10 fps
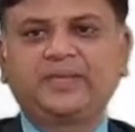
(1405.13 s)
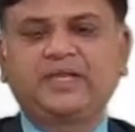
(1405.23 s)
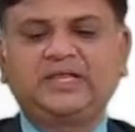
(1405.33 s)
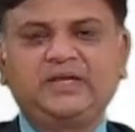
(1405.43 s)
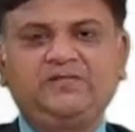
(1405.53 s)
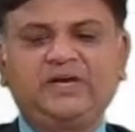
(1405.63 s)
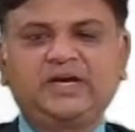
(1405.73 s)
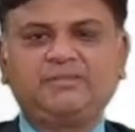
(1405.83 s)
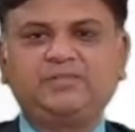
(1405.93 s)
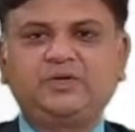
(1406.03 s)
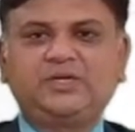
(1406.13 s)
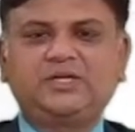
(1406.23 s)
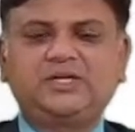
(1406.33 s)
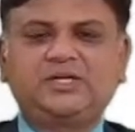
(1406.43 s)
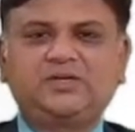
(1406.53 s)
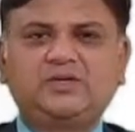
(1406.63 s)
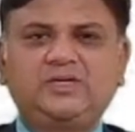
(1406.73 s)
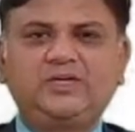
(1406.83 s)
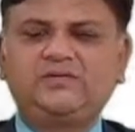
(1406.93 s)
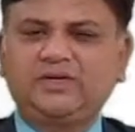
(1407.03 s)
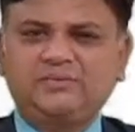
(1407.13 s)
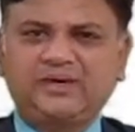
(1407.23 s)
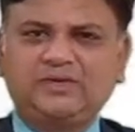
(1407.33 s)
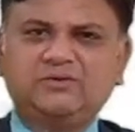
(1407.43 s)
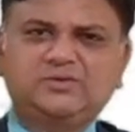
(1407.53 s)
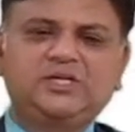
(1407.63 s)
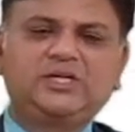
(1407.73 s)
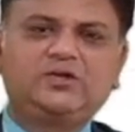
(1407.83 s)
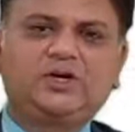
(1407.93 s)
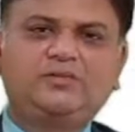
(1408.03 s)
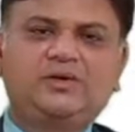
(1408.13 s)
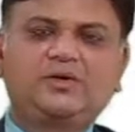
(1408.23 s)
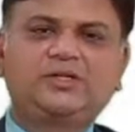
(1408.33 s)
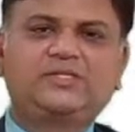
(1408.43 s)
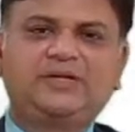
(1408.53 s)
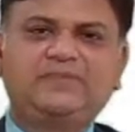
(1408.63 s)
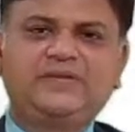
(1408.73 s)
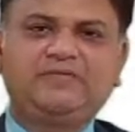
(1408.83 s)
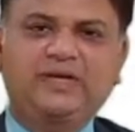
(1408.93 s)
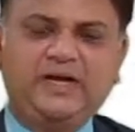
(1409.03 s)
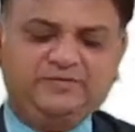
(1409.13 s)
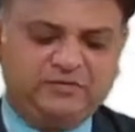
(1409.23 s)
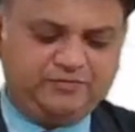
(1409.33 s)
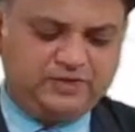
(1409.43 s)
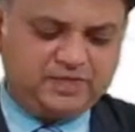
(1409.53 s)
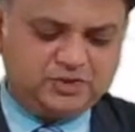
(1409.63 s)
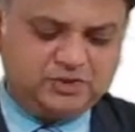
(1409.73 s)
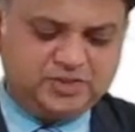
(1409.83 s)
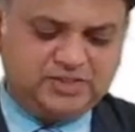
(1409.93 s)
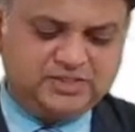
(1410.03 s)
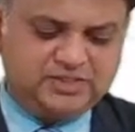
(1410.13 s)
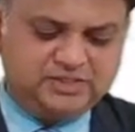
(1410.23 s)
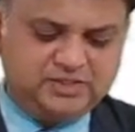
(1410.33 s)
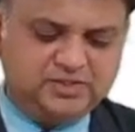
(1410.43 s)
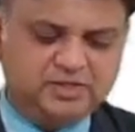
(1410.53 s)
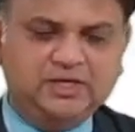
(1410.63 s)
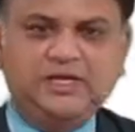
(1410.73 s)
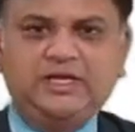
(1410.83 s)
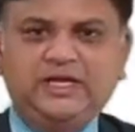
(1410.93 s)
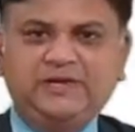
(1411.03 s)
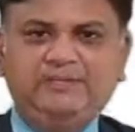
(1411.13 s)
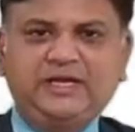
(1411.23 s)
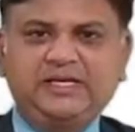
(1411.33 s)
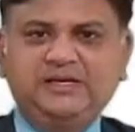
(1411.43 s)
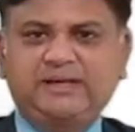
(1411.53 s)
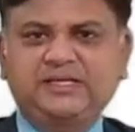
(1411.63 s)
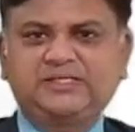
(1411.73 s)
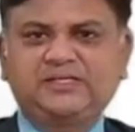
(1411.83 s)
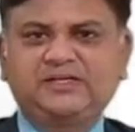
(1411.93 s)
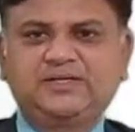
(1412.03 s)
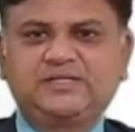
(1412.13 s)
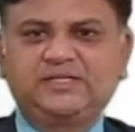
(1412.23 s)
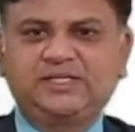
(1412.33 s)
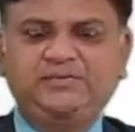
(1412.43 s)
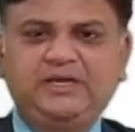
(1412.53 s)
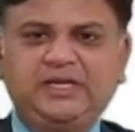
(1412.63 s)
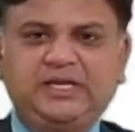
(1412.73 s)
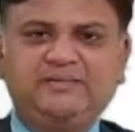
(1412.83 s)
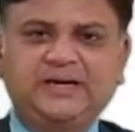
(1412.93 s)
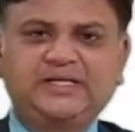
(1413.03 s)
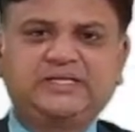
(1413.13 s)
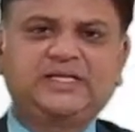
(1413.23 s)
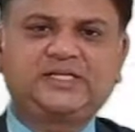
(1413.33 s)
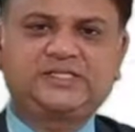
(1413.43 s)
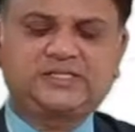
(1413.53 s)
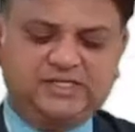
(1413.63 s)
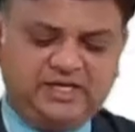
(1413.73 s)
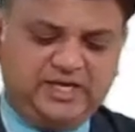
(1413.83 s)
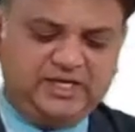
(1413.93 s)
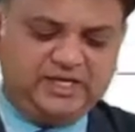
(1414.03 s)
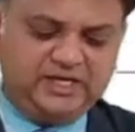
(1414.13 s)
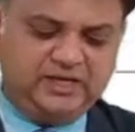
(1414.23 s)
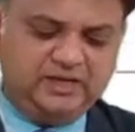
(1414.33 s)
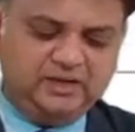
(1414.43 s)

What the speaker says: Then we are computing the return on equity by using the normal concept that we have of the ratio analysis. EBIT minus interest is EBT, minus tax is EAT,